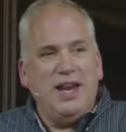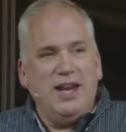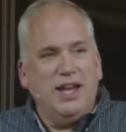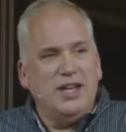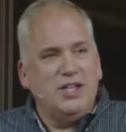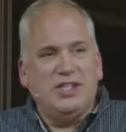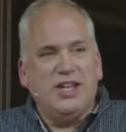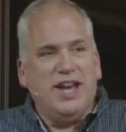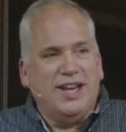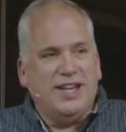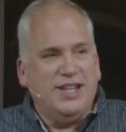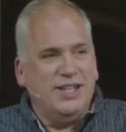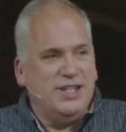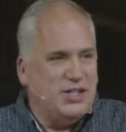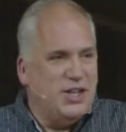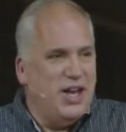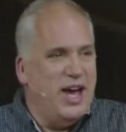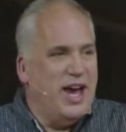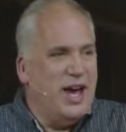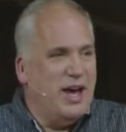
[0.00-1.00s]
bat a
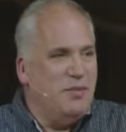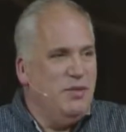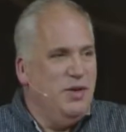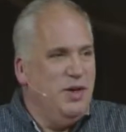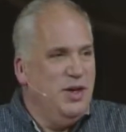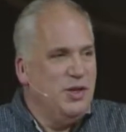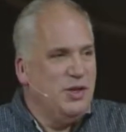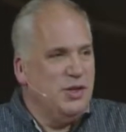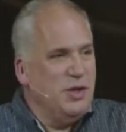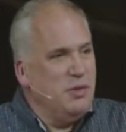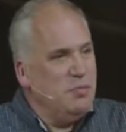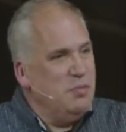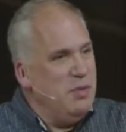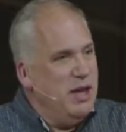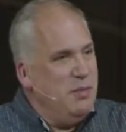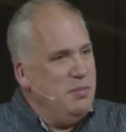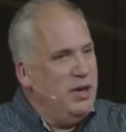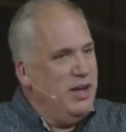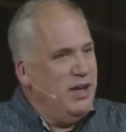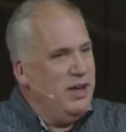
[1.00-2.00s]
second time to
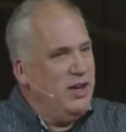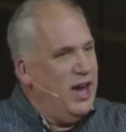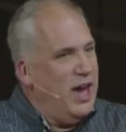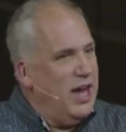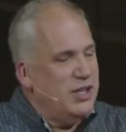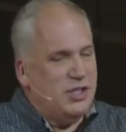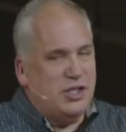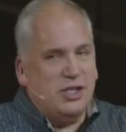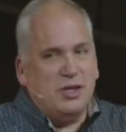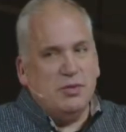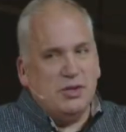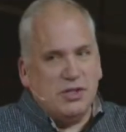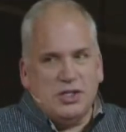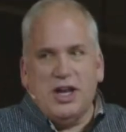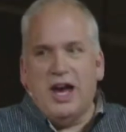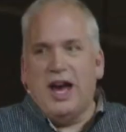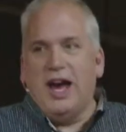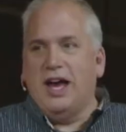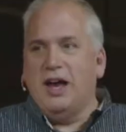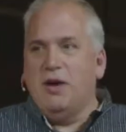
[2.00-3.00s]
maybe catch the
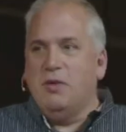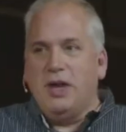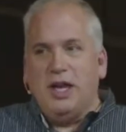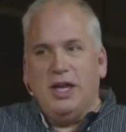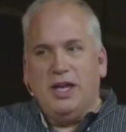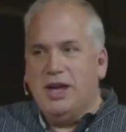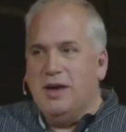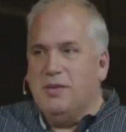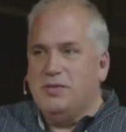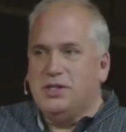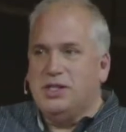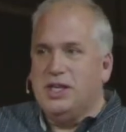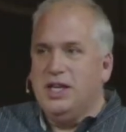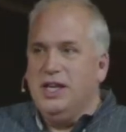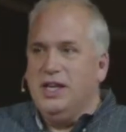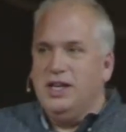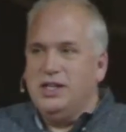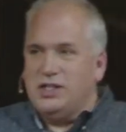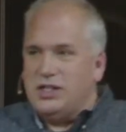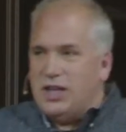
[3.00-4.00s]
Messiah when he comes
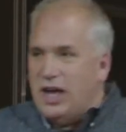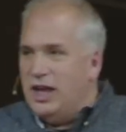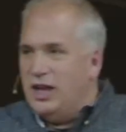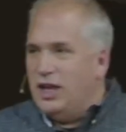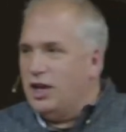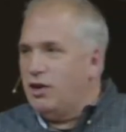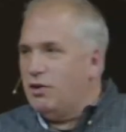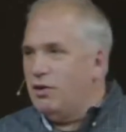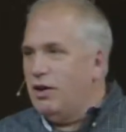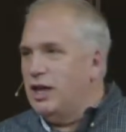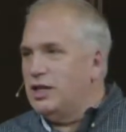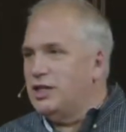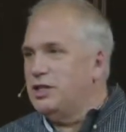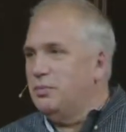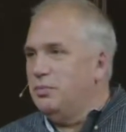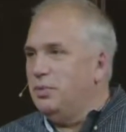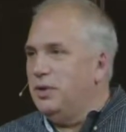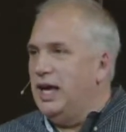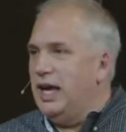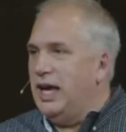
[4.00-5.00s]
sailing
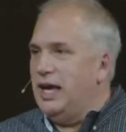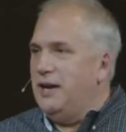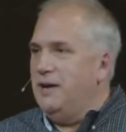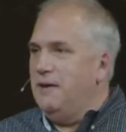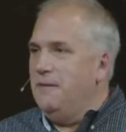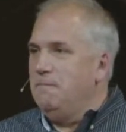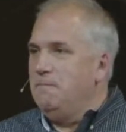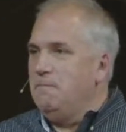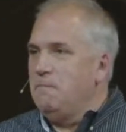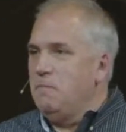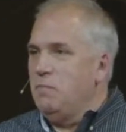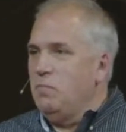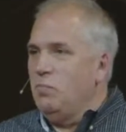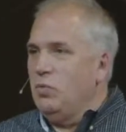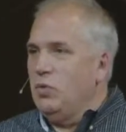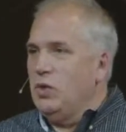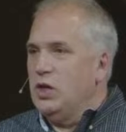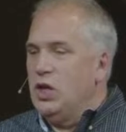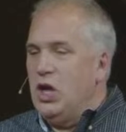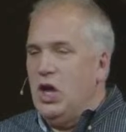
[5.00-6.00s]
across the plate.
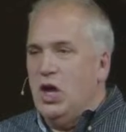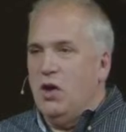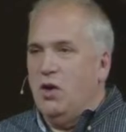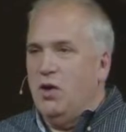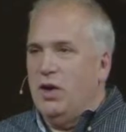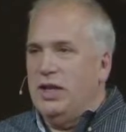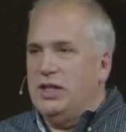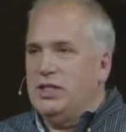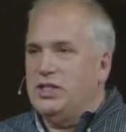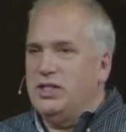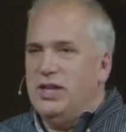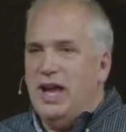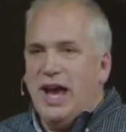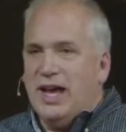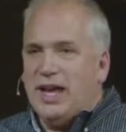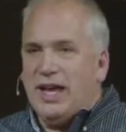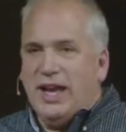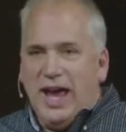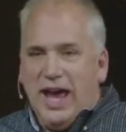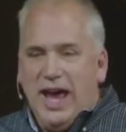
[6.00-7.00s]
No, it's
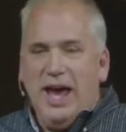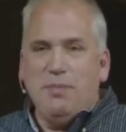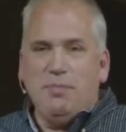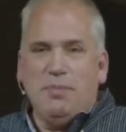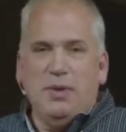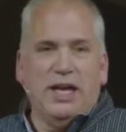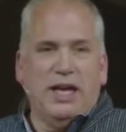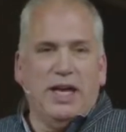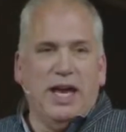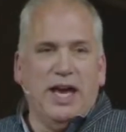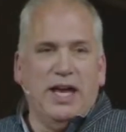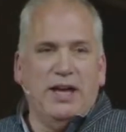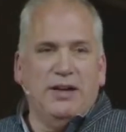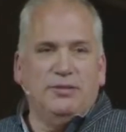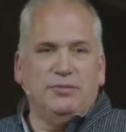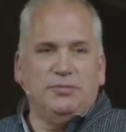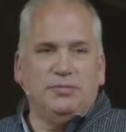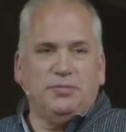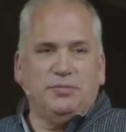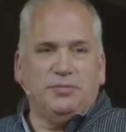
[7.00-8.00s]
not going to happen again.
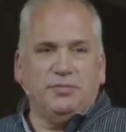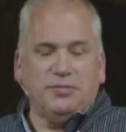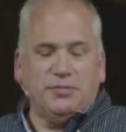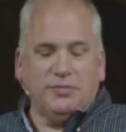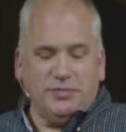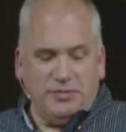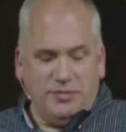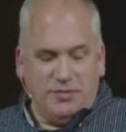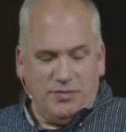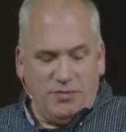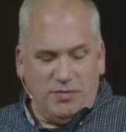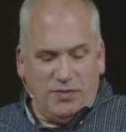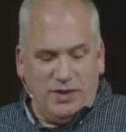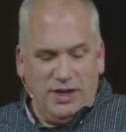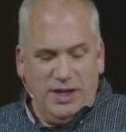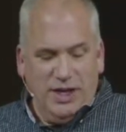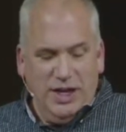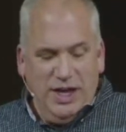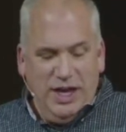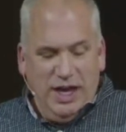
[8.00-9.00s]

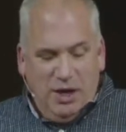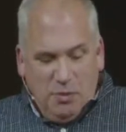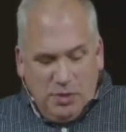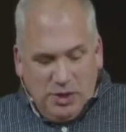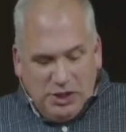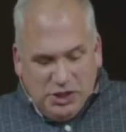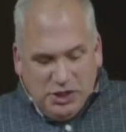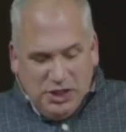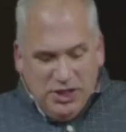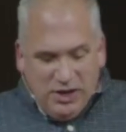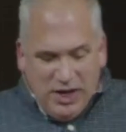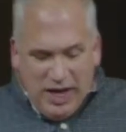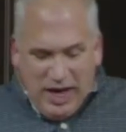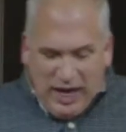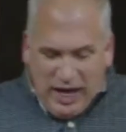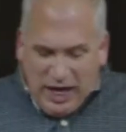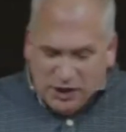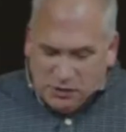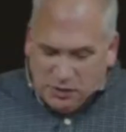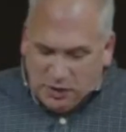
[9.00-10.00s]
And we see
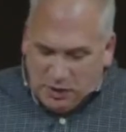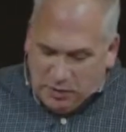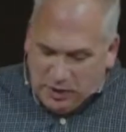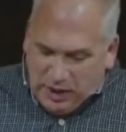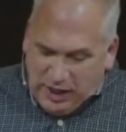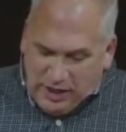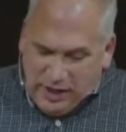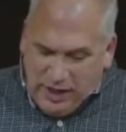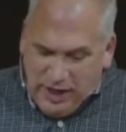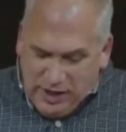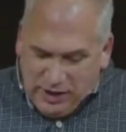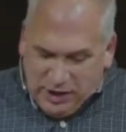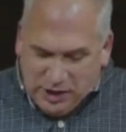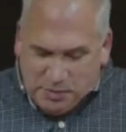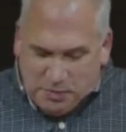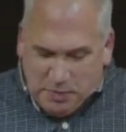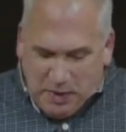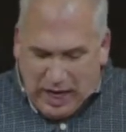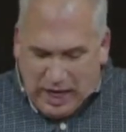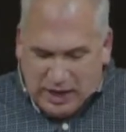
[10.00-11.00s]
that as we read
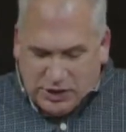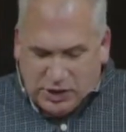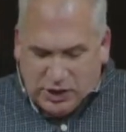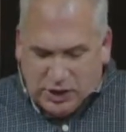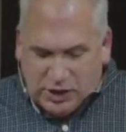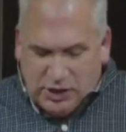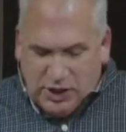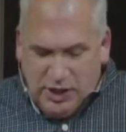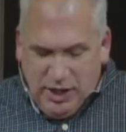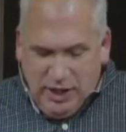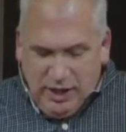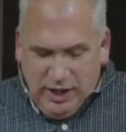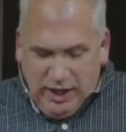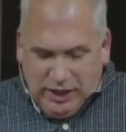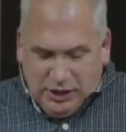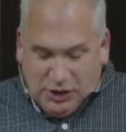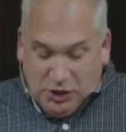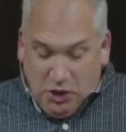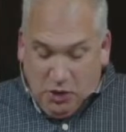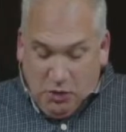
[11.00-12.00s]
this passage.
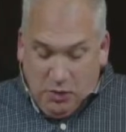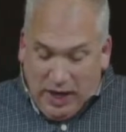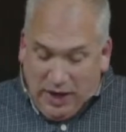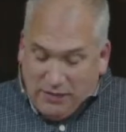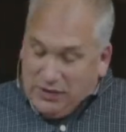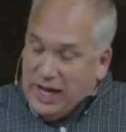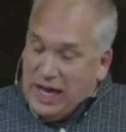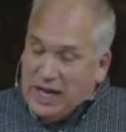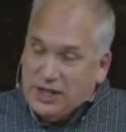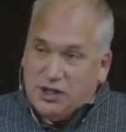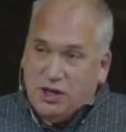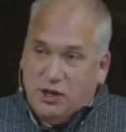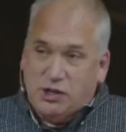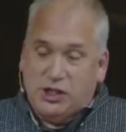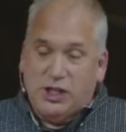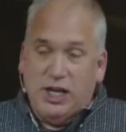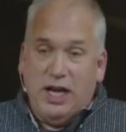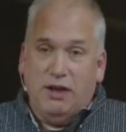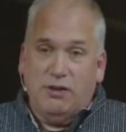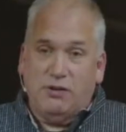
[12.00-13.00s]
And so we have to ask
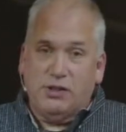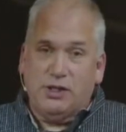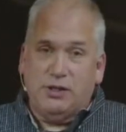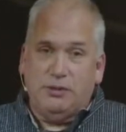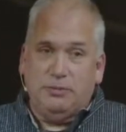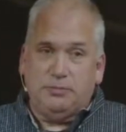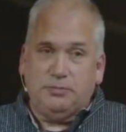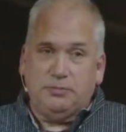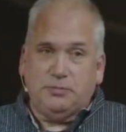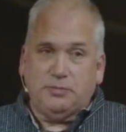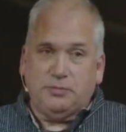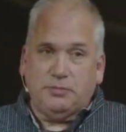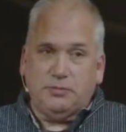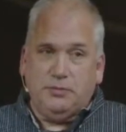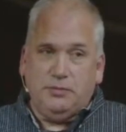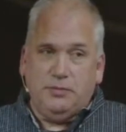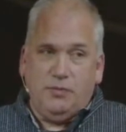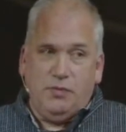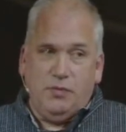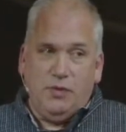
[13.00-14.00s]
ourselves
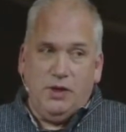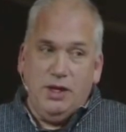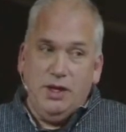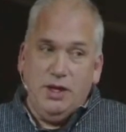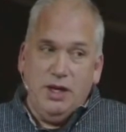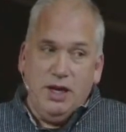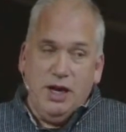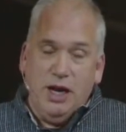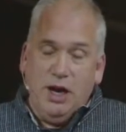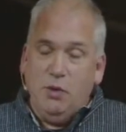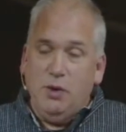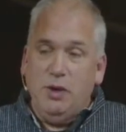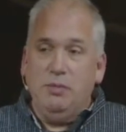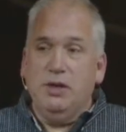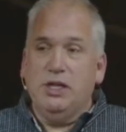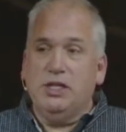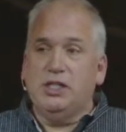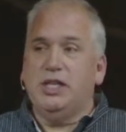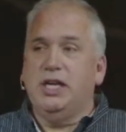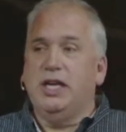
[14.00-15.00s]
are
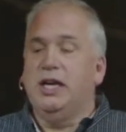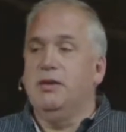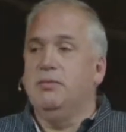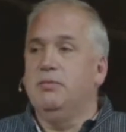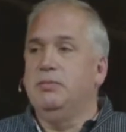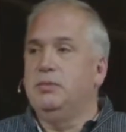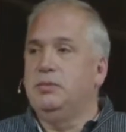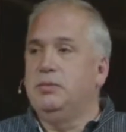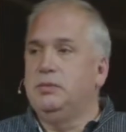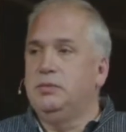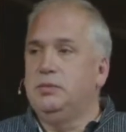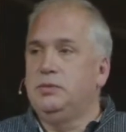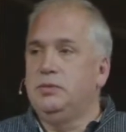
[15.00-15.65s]
we missing him?